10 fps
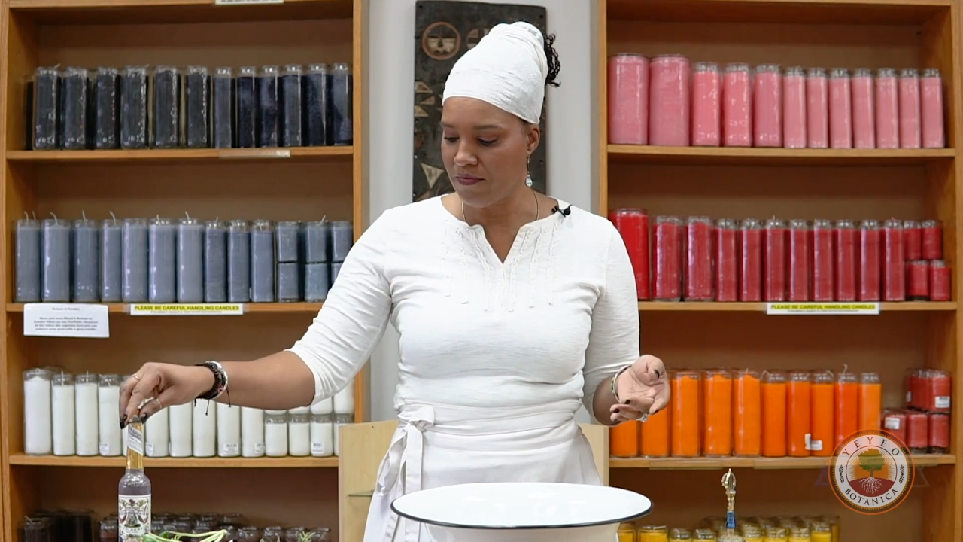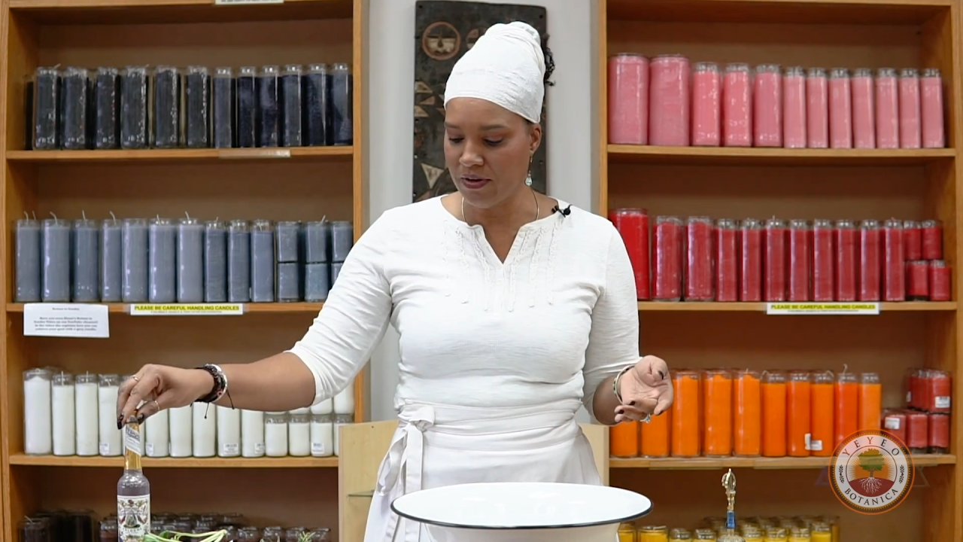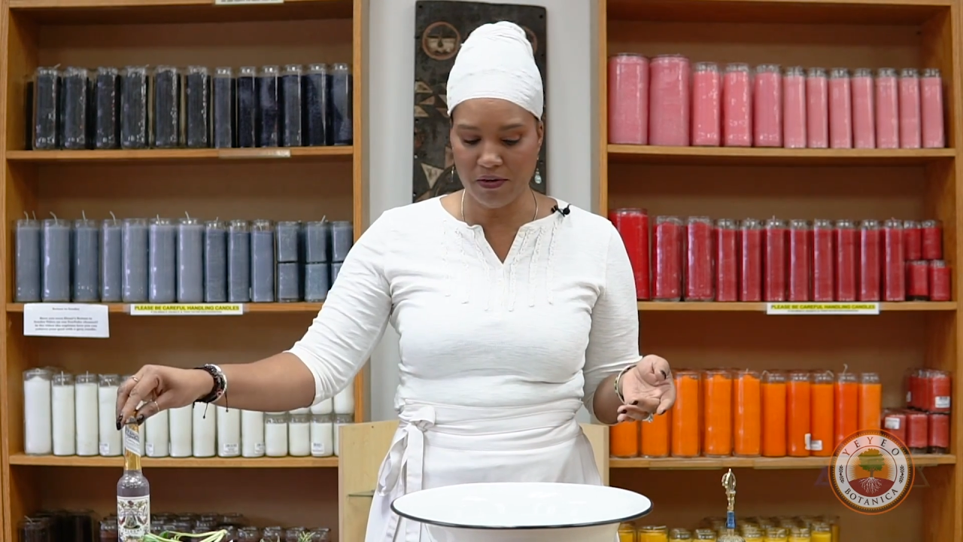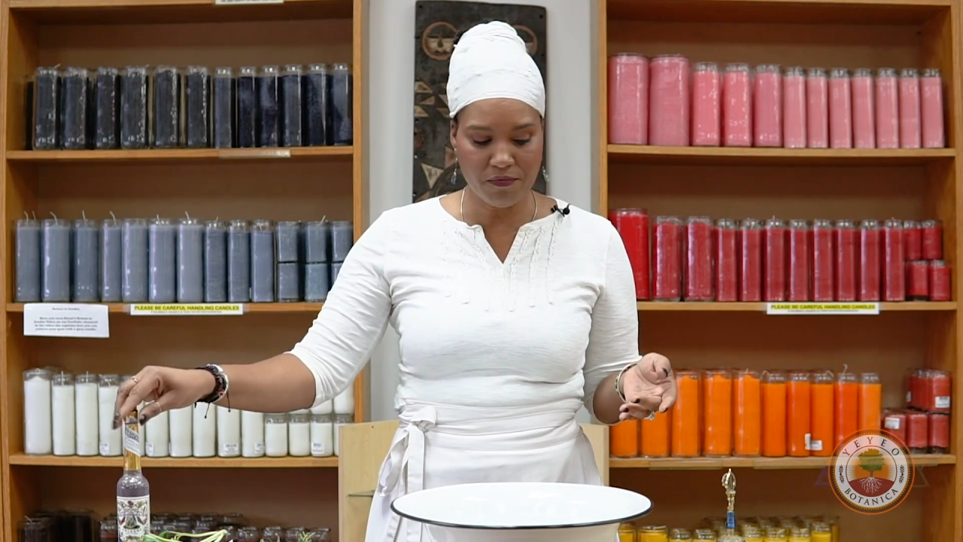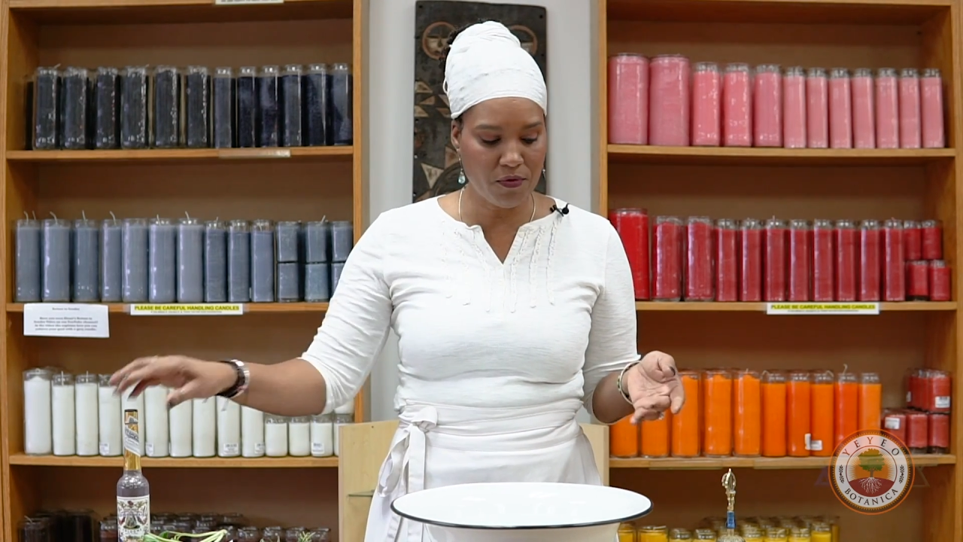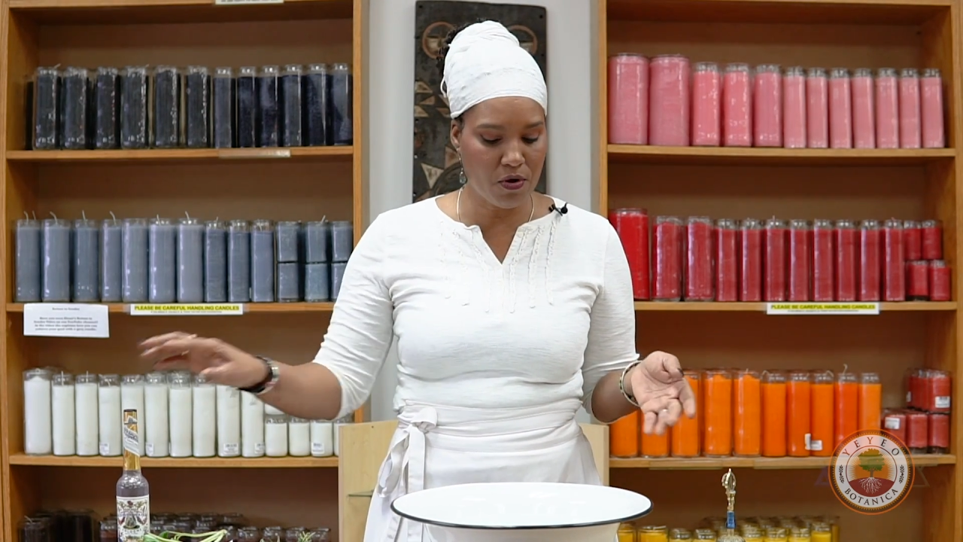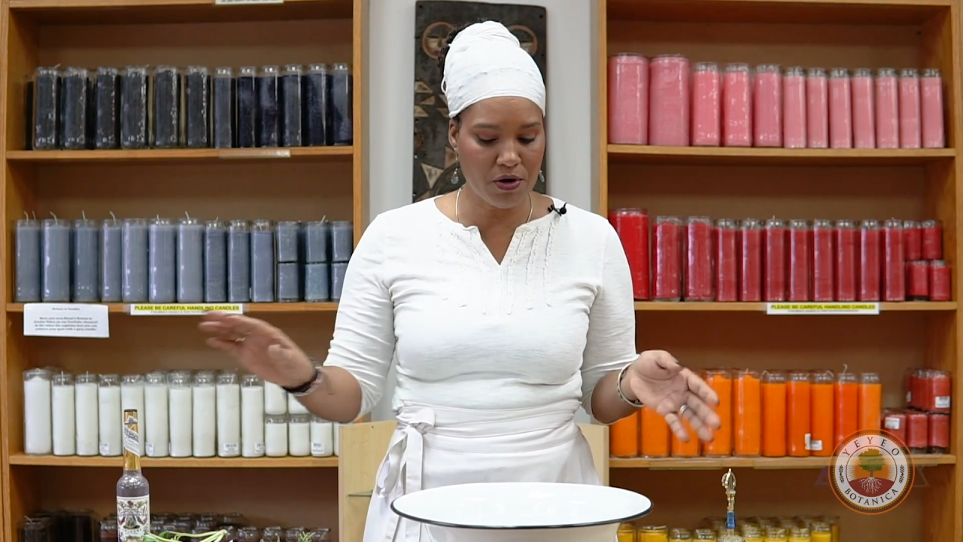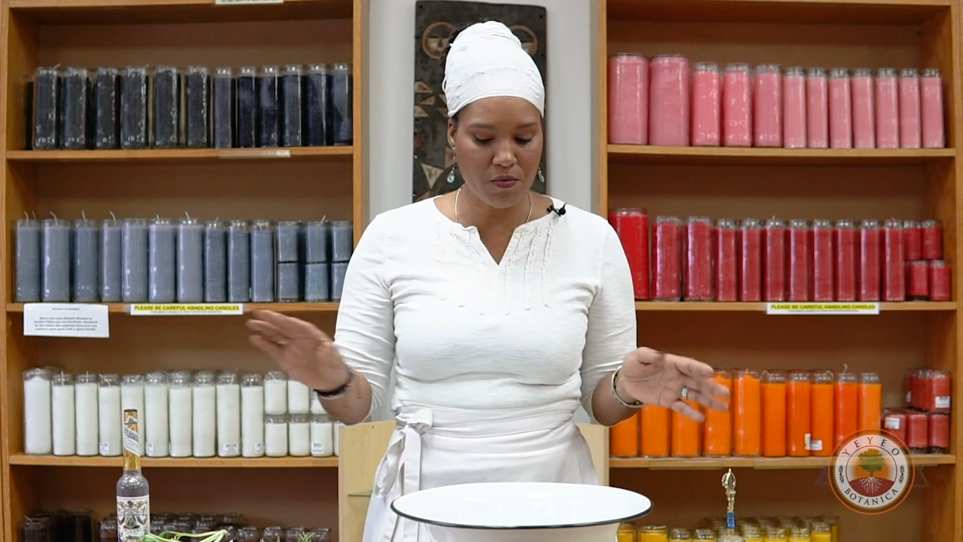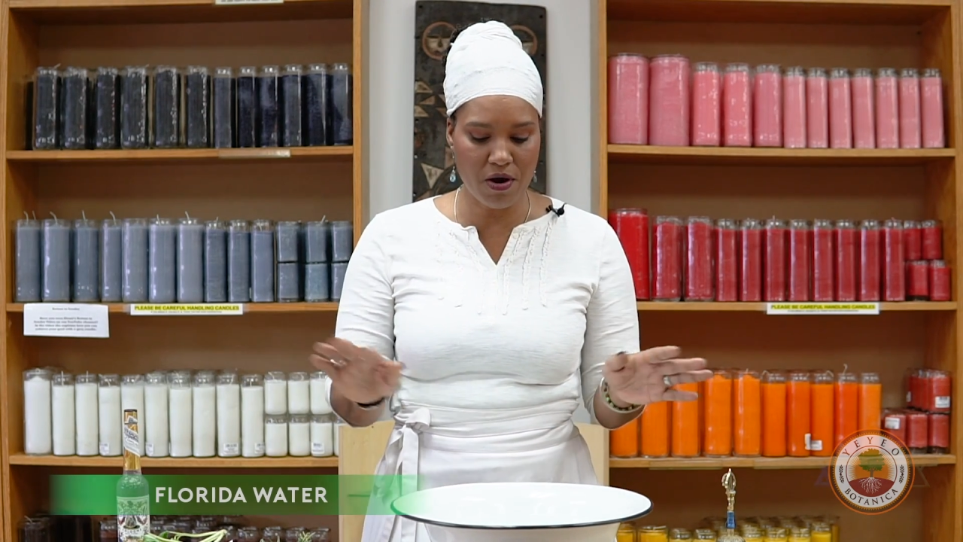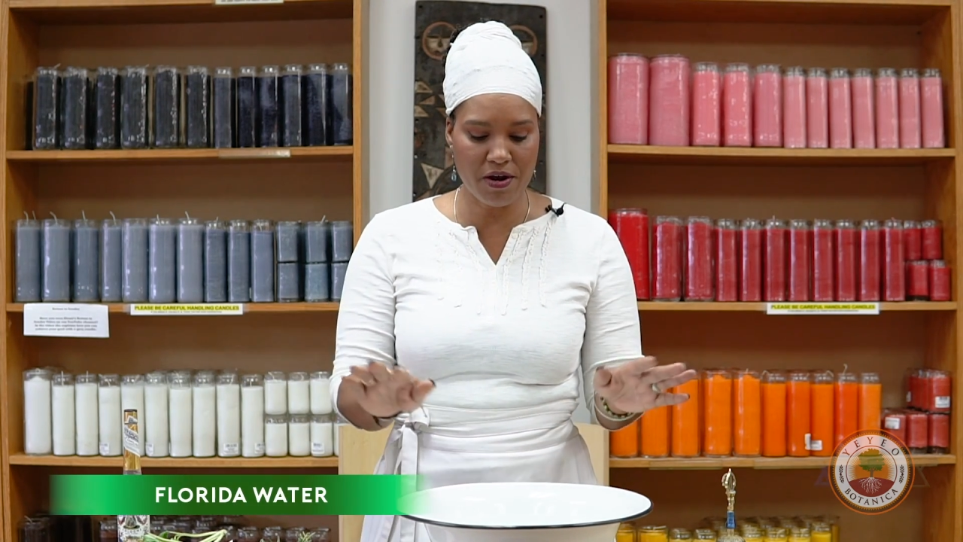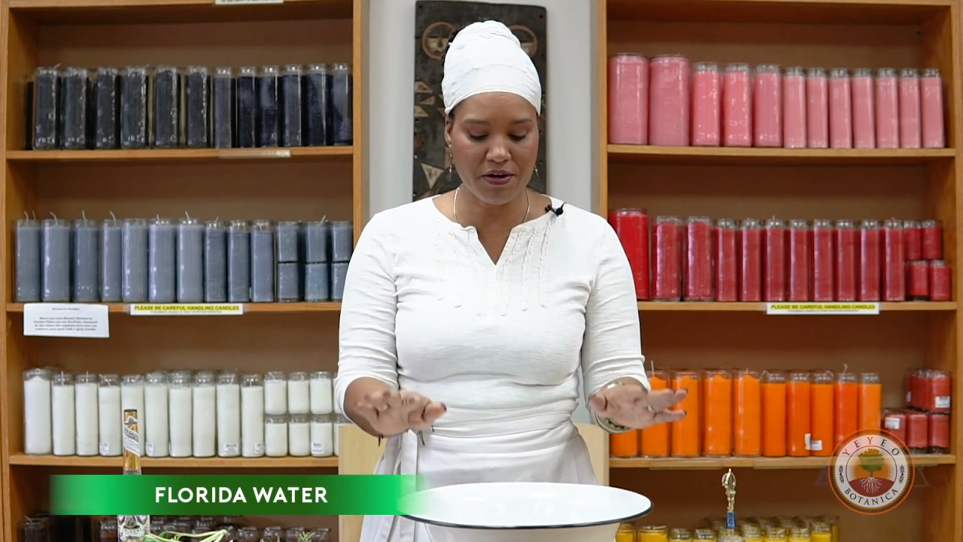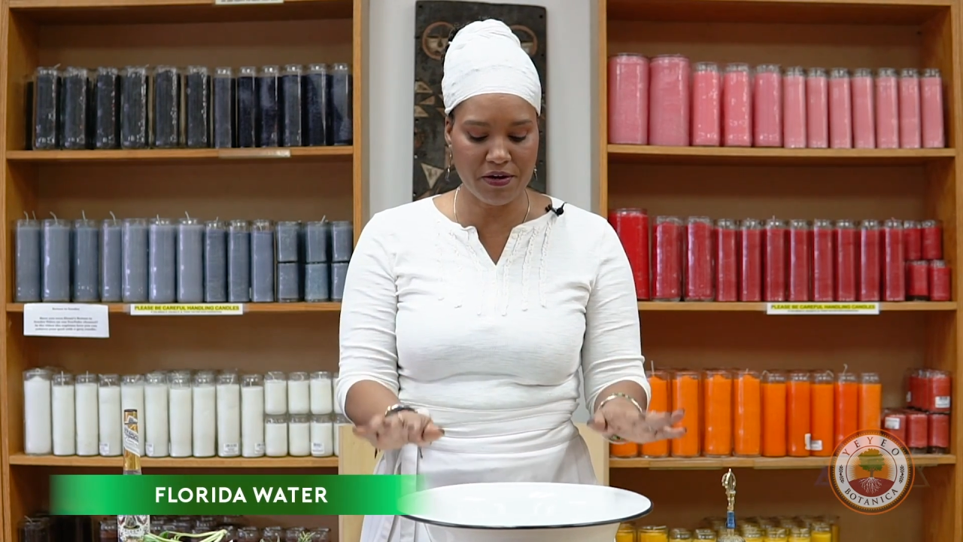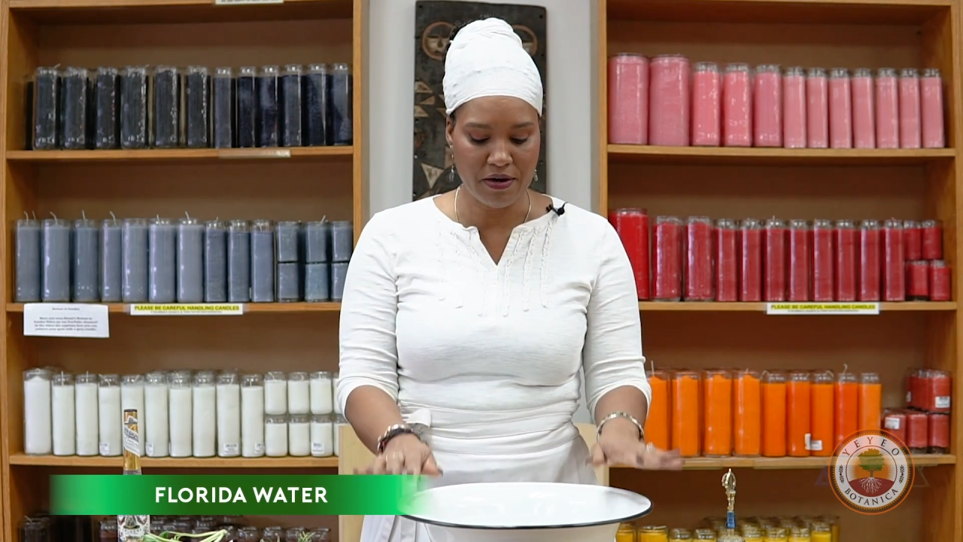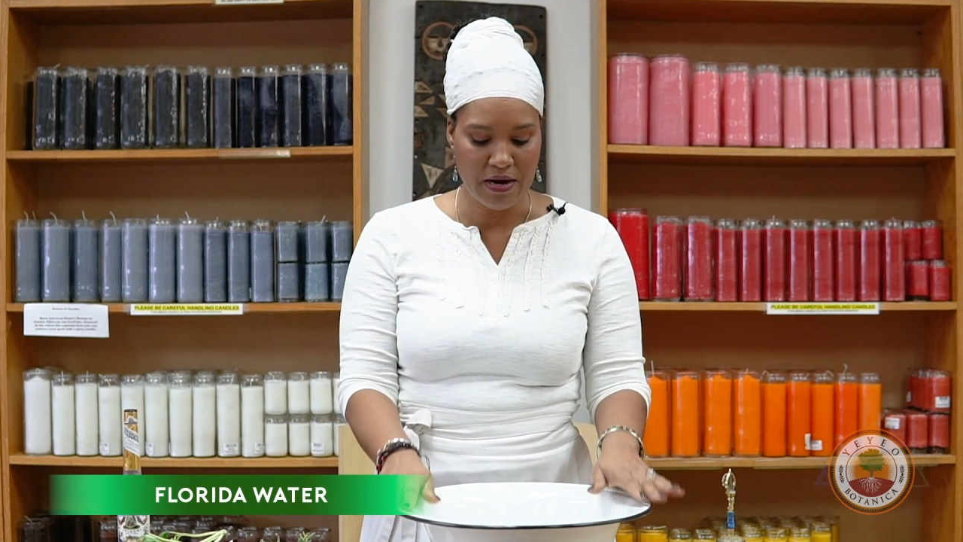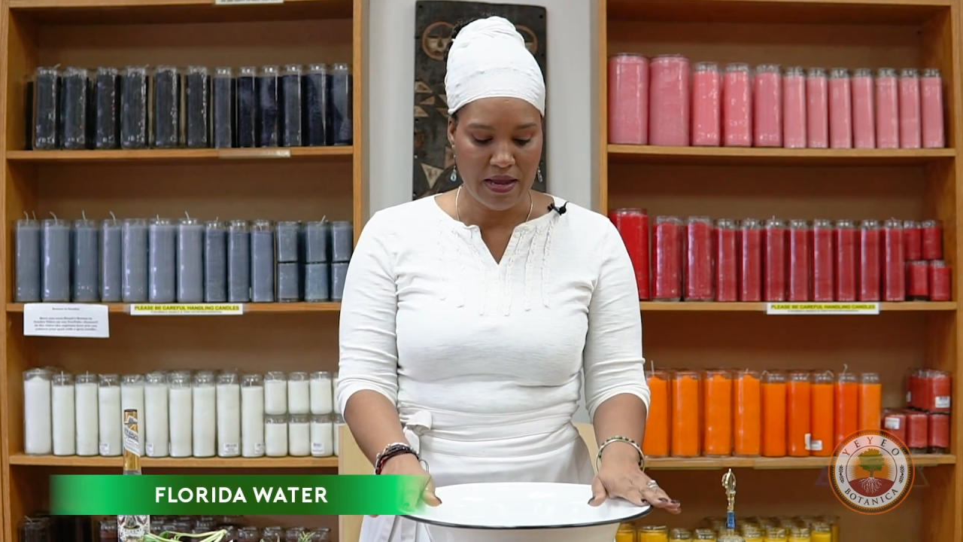have a little Florida water